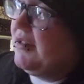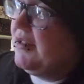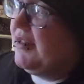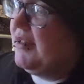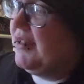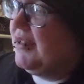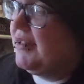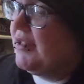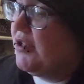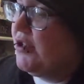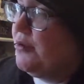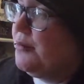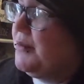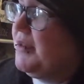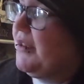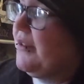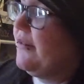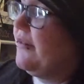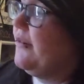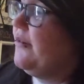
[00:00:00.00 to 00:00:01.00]
here's
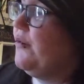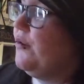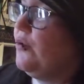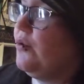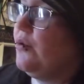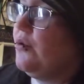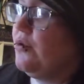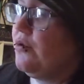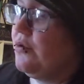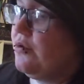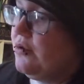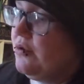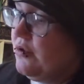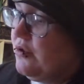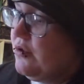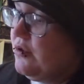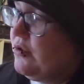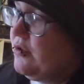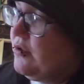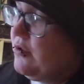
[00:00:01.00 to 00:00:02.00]
hoping for
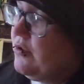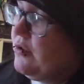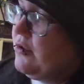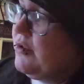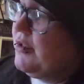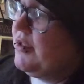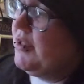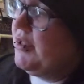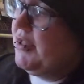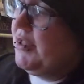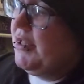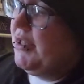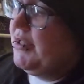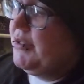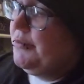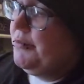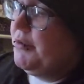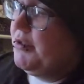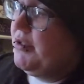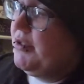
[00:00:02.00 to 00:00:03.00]
these
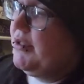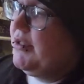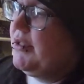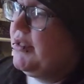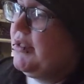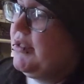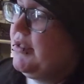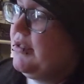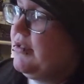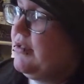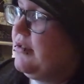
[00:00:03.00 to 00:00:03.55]
ones.